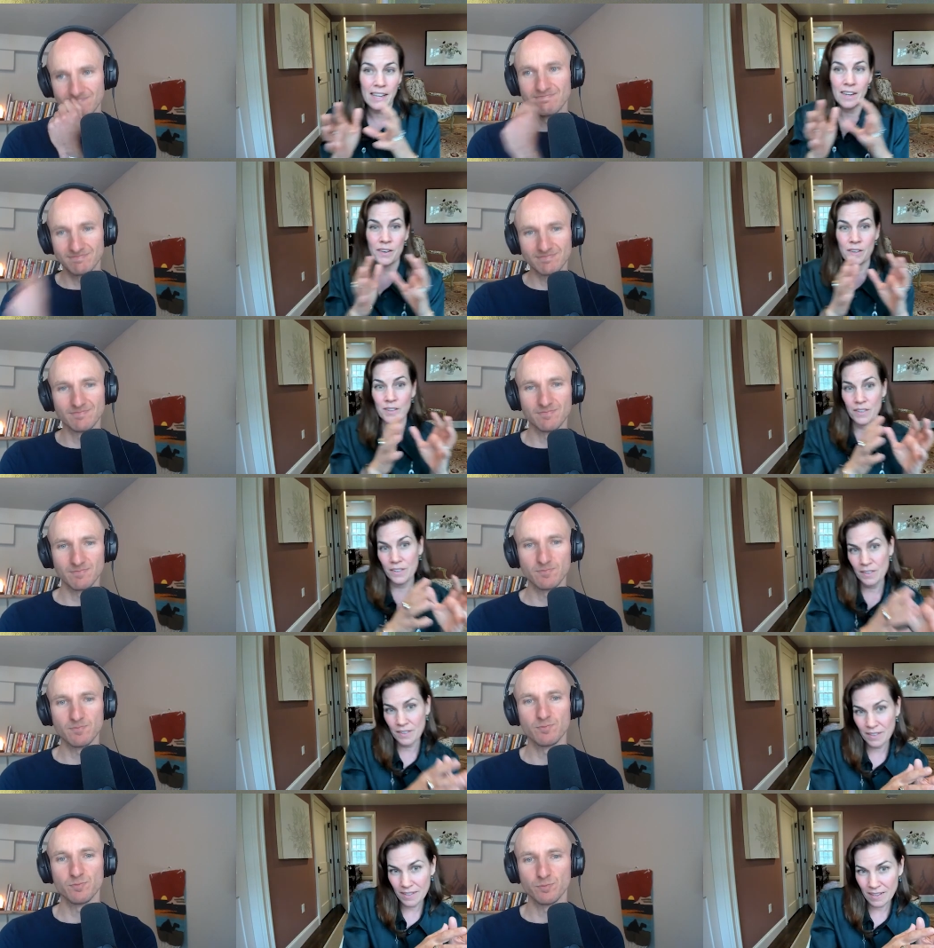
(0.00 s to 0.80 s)
Speaker 1: you're,
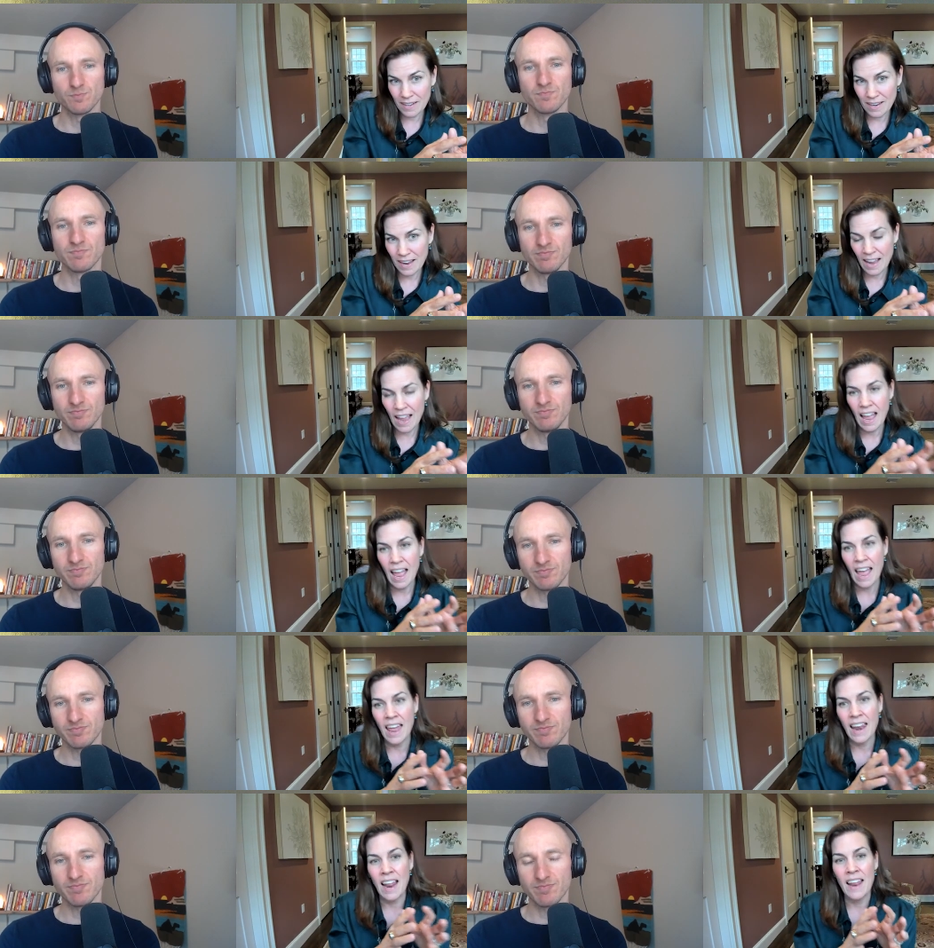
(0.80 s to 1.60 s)

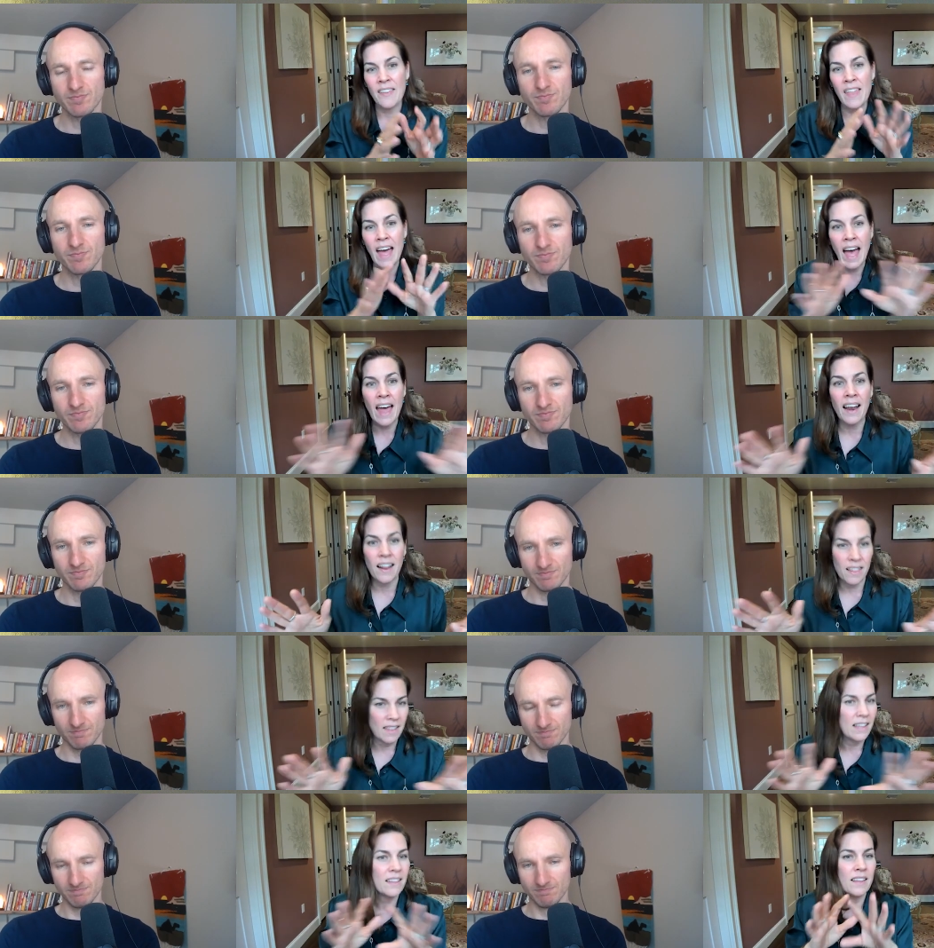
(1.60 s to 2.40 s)
and, and that I
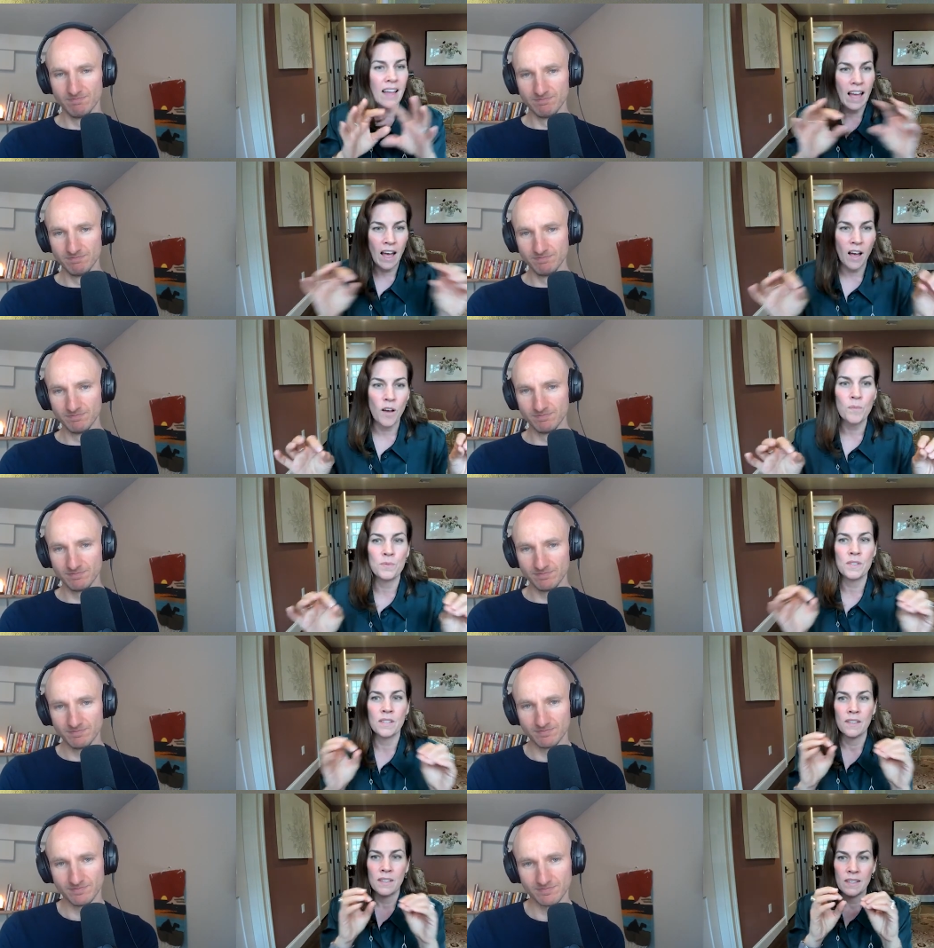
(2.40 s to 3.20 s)
think
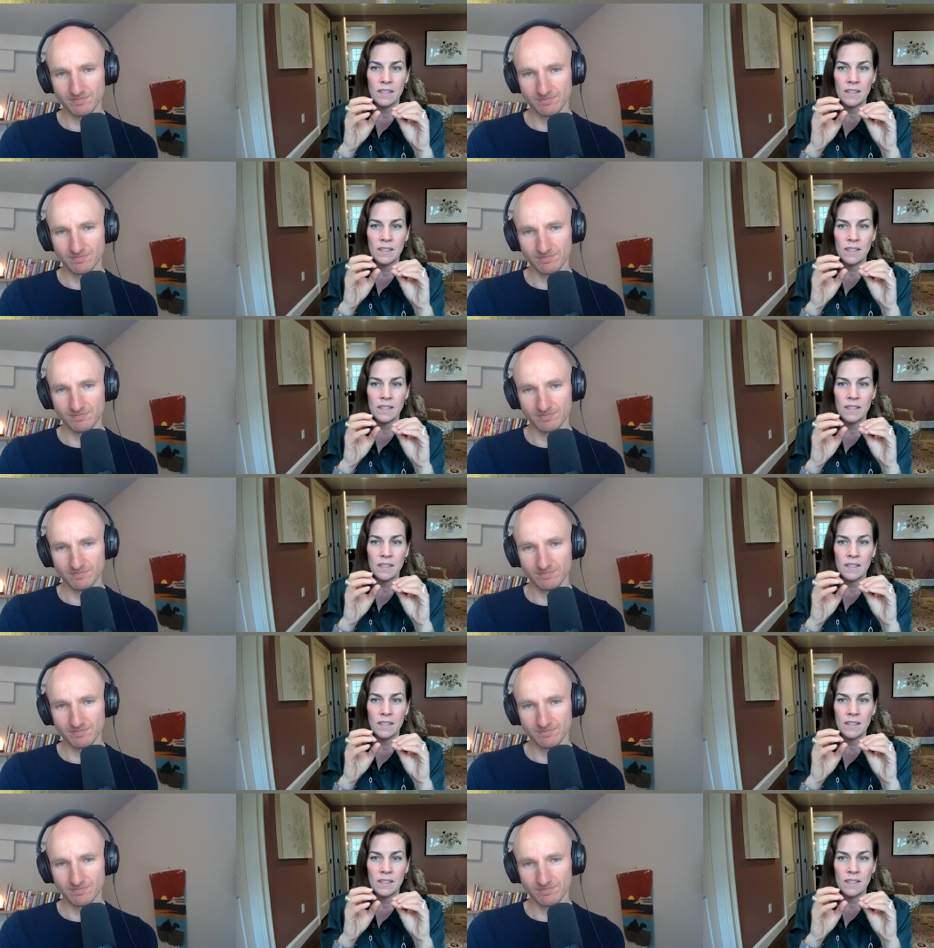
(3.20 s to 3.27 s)
helped,